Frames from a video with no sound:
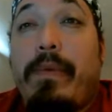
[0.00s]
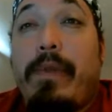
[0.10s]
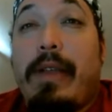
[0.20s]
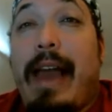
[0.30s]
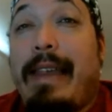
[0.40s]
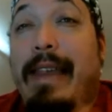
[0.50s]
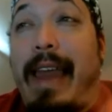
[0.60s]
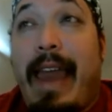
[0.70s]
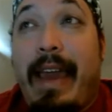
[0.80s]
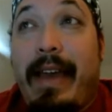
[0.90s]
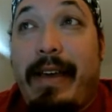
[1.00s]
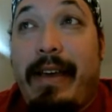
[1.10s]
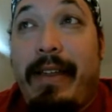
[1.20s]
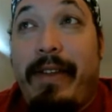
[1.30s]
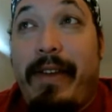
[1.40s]
I say
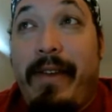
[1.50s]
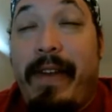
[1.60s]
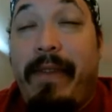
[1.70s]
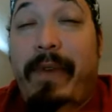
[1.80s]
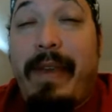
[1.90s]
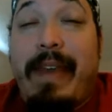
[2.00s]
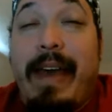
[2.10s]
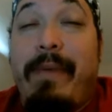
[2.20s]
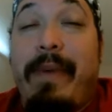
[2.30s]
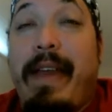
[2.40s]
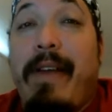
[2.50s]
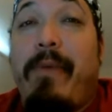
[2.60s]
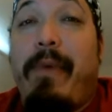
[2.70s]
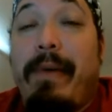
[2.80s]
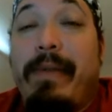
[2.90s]
conservative with air
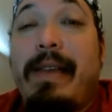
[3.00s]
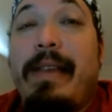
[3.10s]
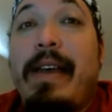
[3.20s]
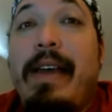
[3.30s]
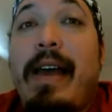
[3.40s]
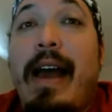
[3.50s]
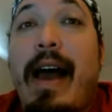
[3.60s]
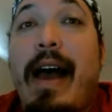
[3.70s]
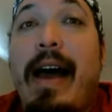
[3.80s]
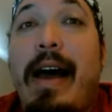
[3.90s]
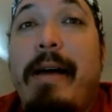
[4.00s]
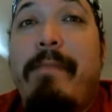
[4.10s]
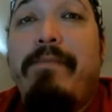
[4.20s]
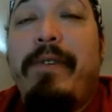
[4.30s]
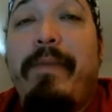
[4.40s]
quotes,
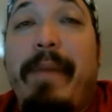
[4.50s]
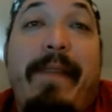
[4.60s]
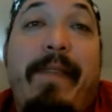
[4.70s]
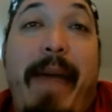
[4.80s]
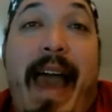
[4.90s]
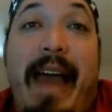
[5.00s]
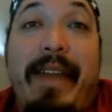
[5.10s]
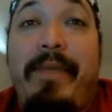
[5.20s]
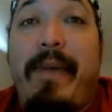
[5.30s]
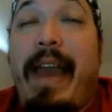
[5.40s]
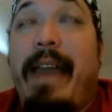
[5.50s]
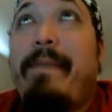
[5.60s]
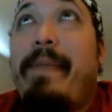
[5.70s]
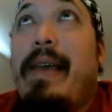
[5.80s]
movement of the past, right?